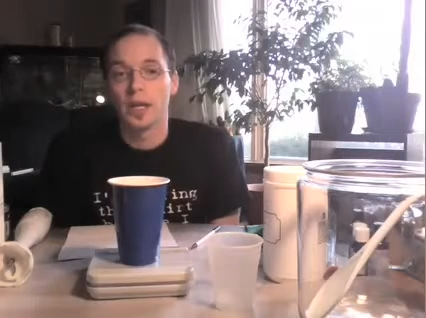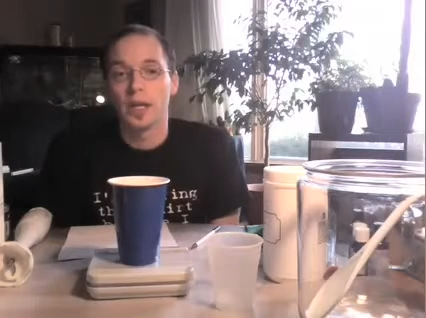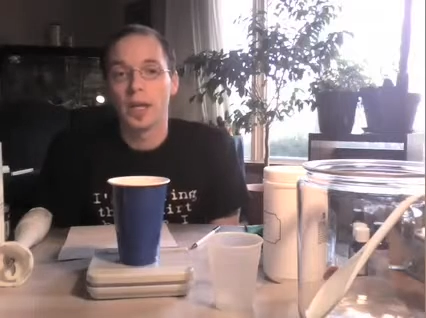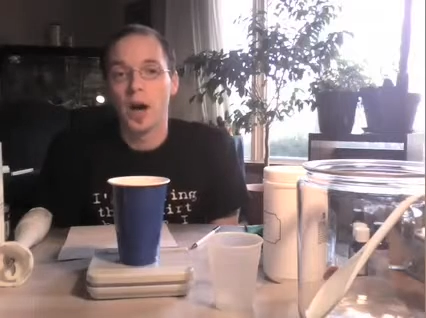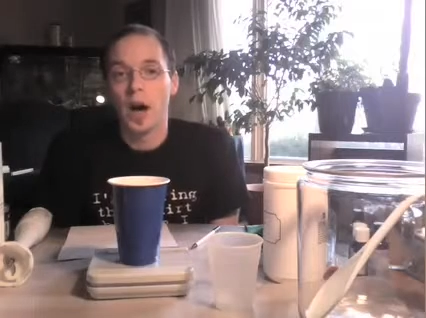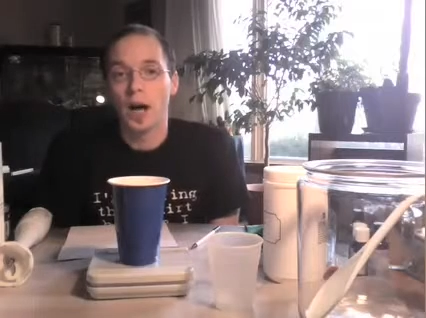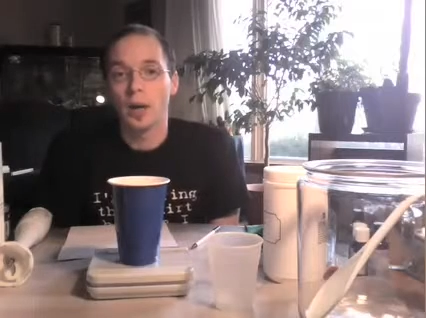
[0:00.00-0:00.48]

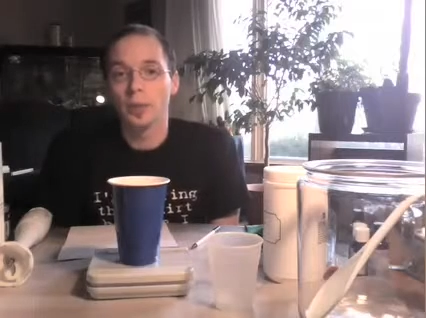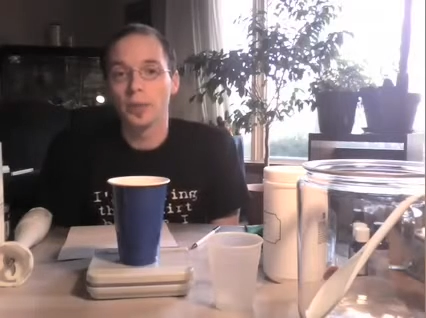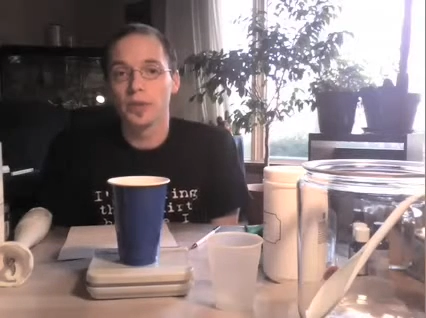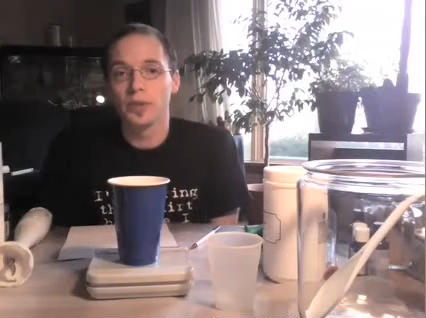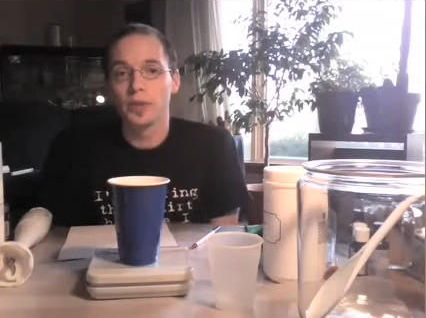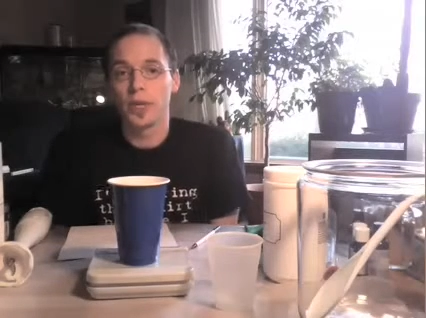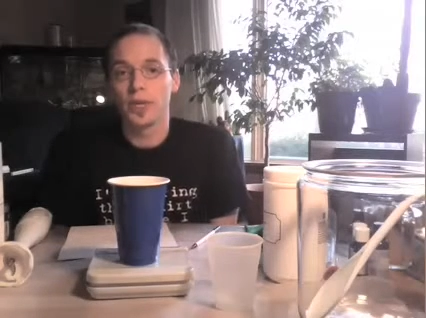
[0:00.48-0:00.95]
Now, I would
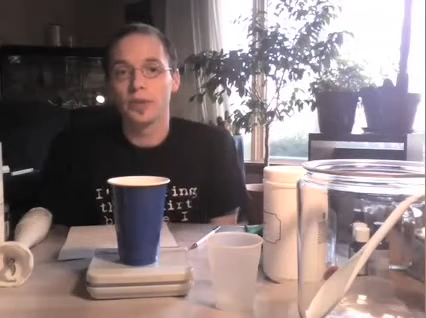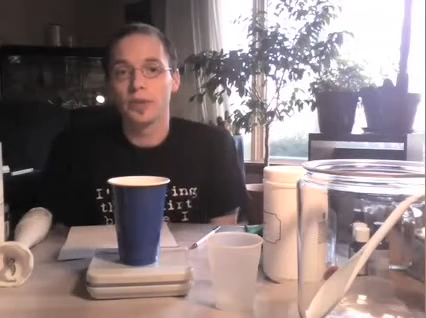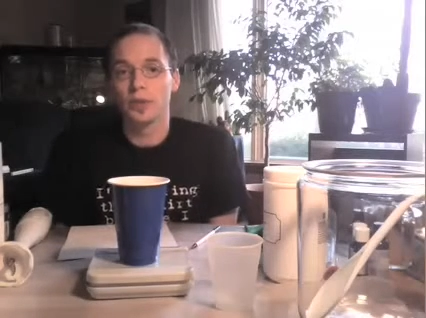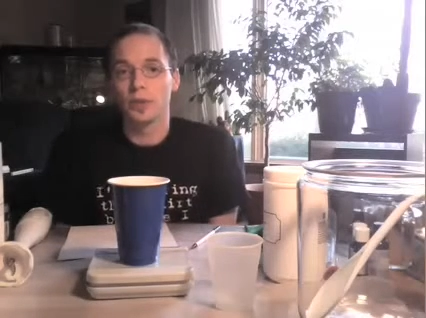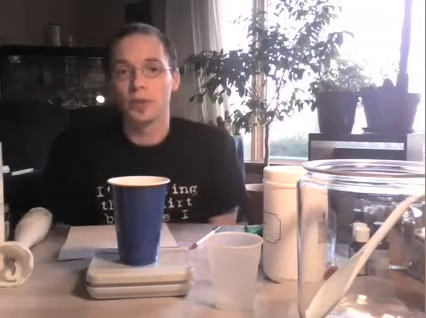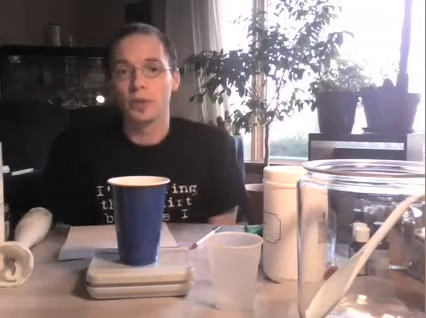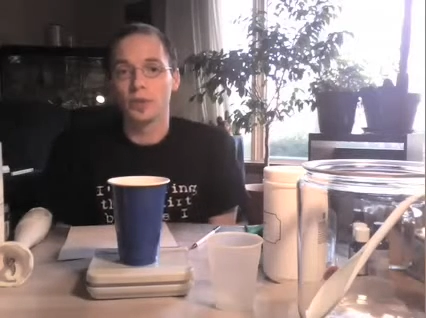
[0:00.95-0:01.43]

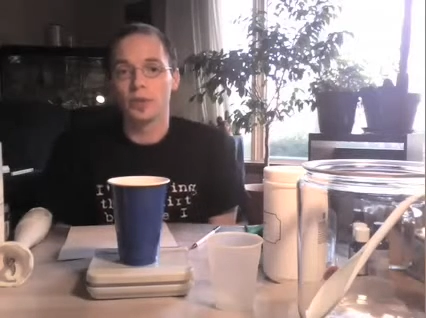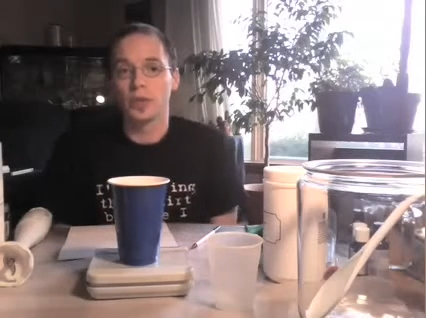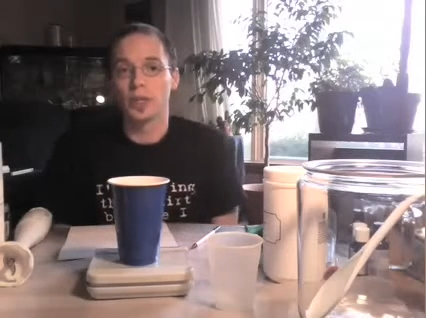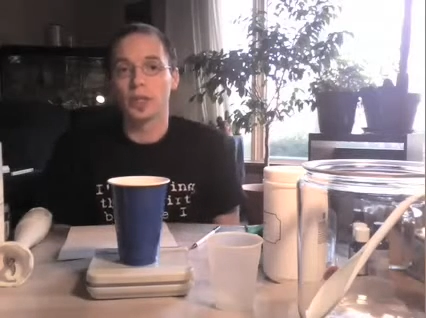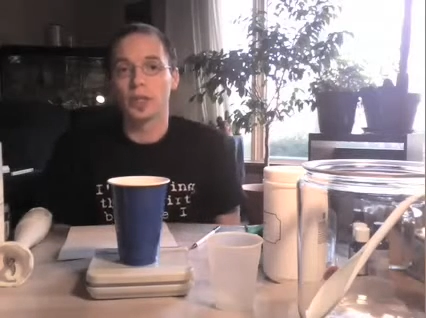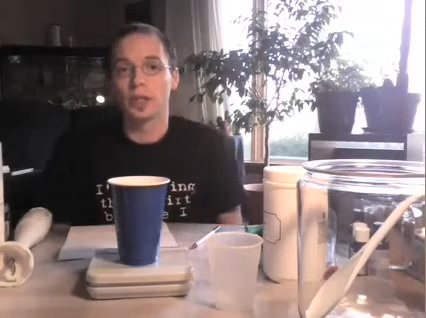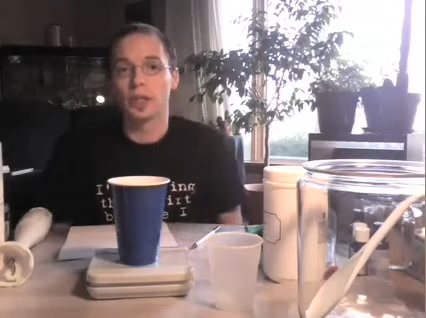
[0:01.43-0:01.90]
suggest
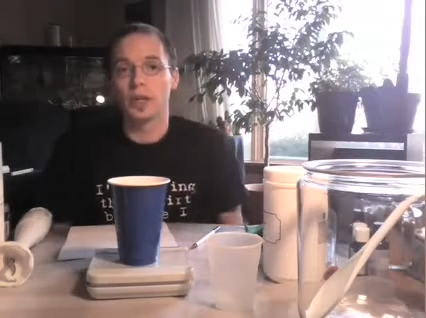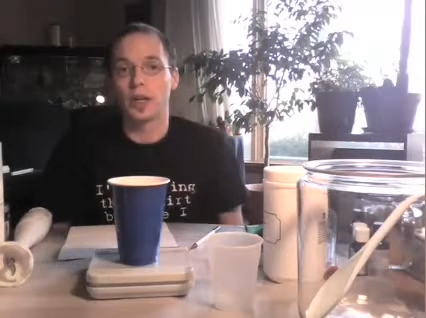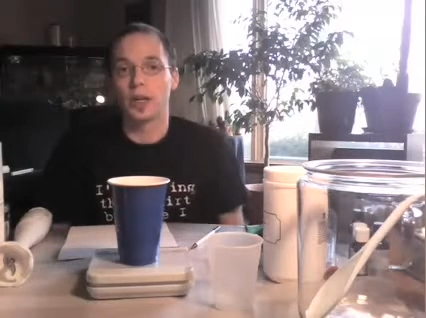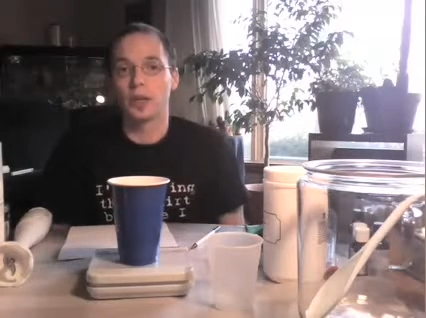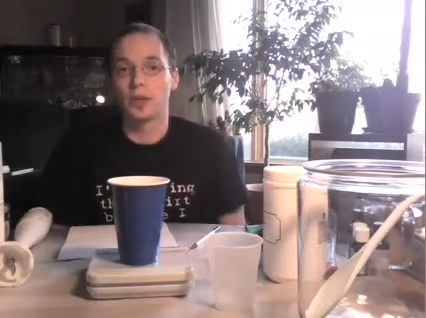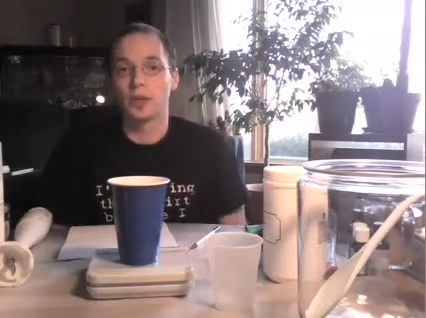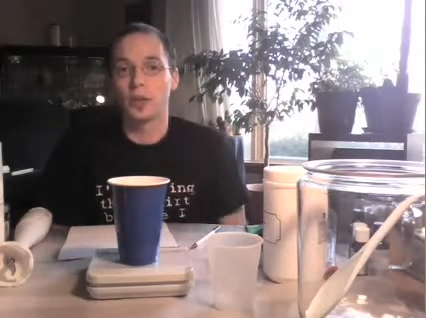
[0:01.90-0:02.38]
using
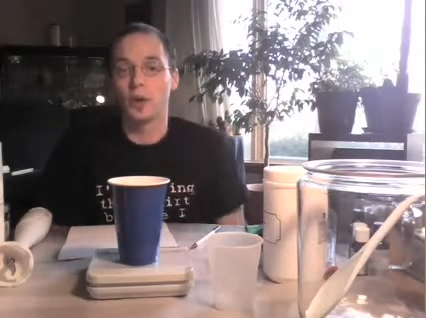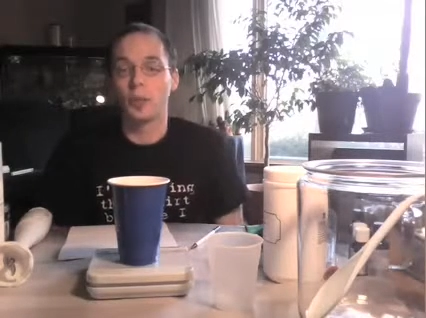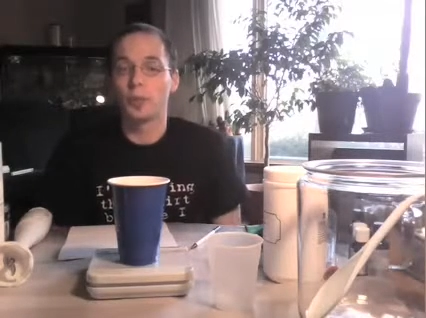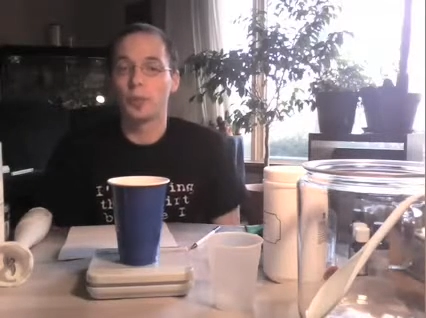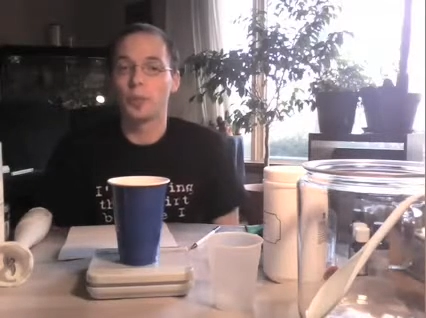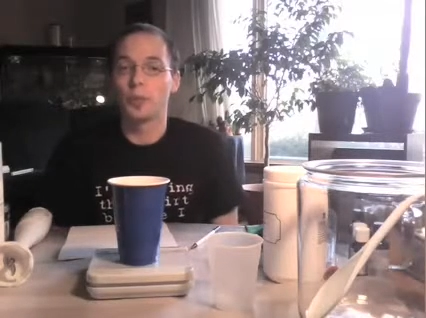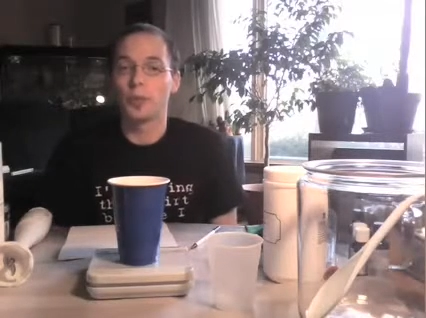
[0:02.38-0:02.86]
a
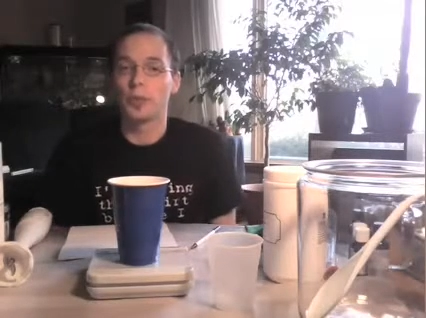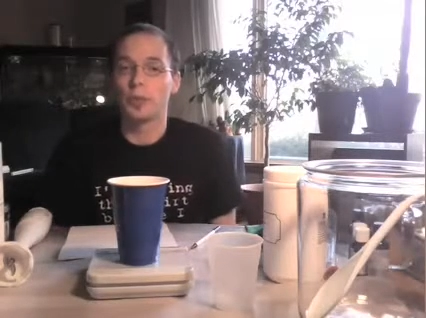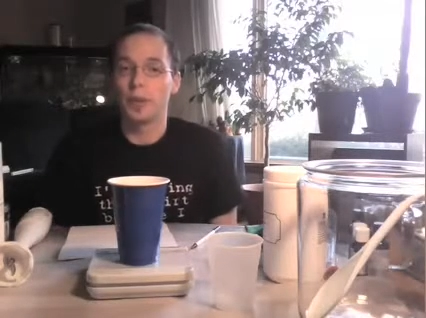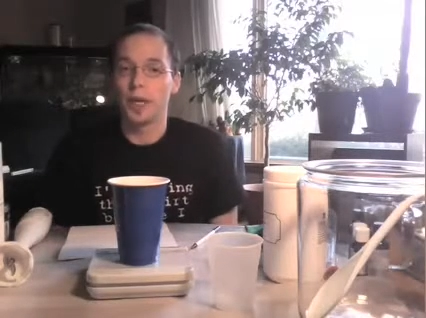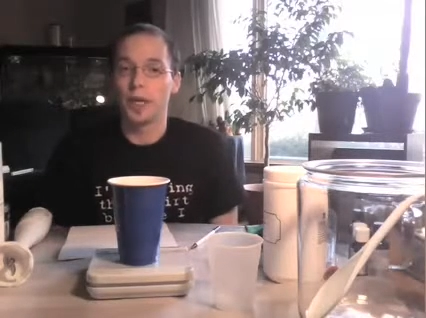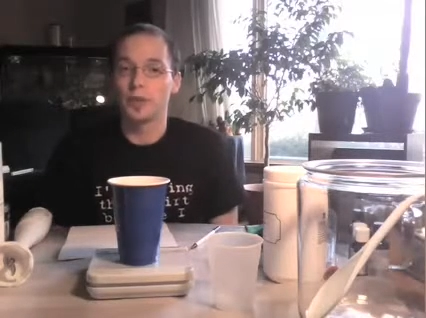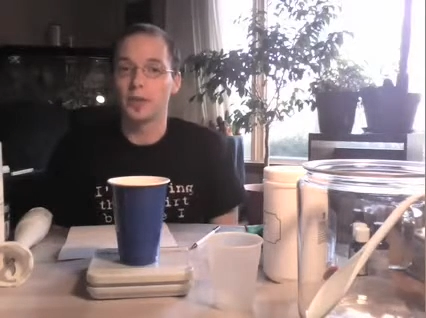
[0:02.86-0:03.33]
soap with a
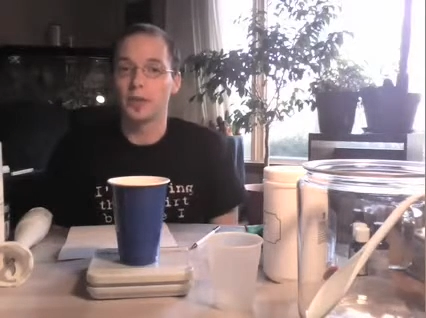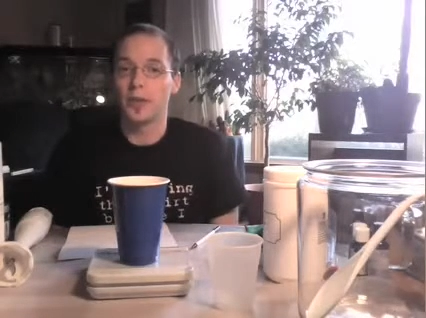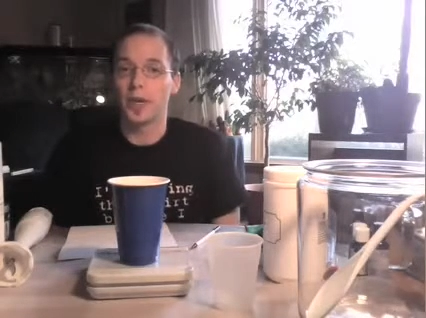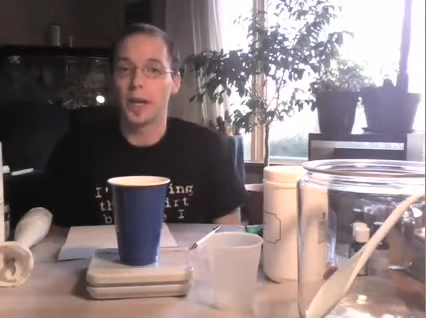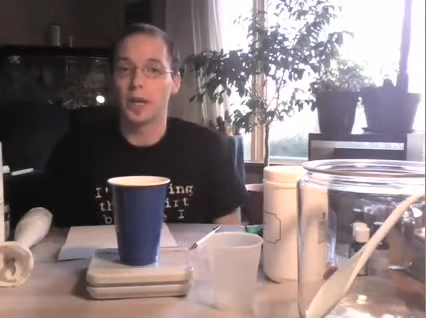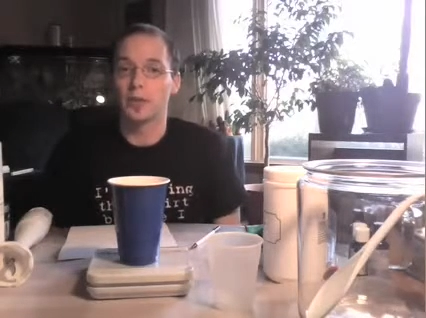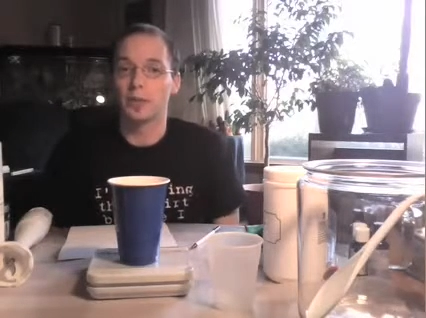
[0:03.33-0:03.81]
base
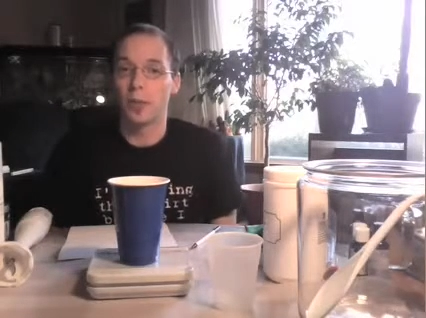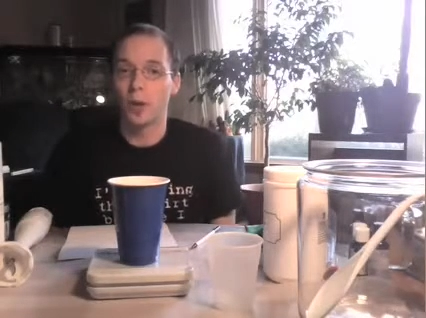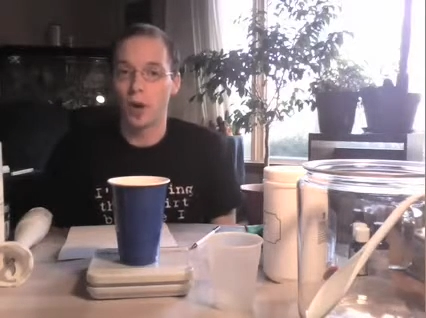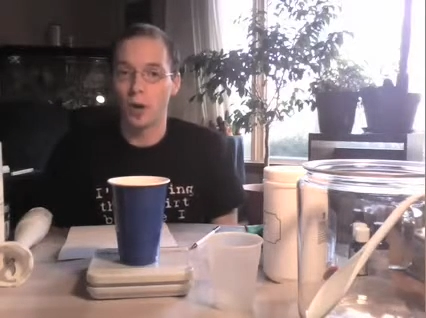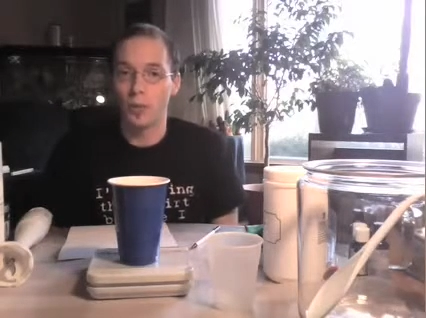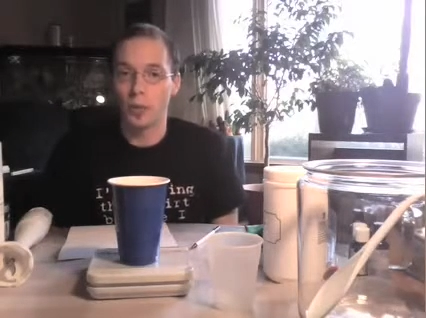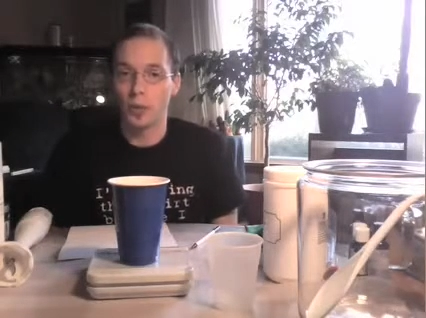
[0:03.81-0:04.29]
that has
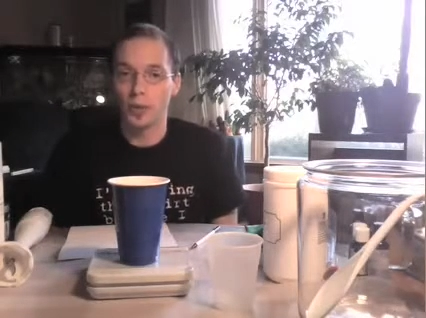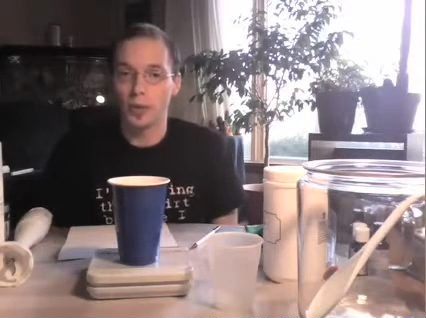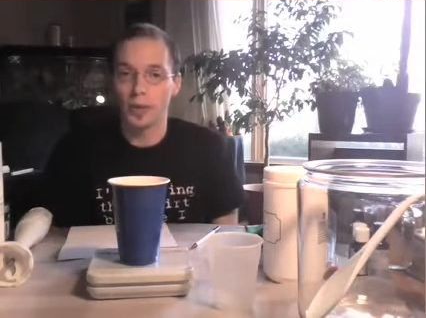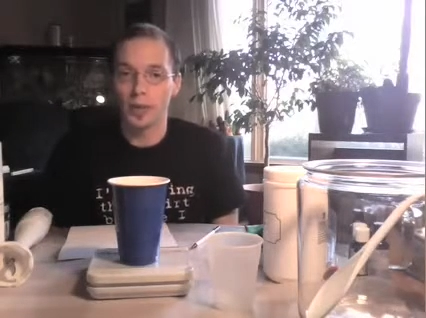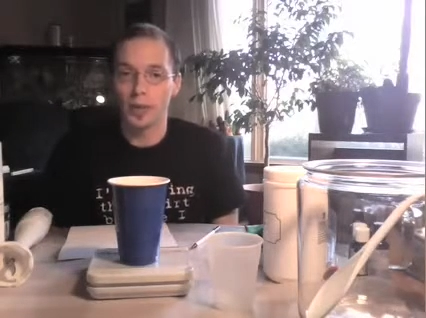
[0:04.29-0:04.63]
palm oil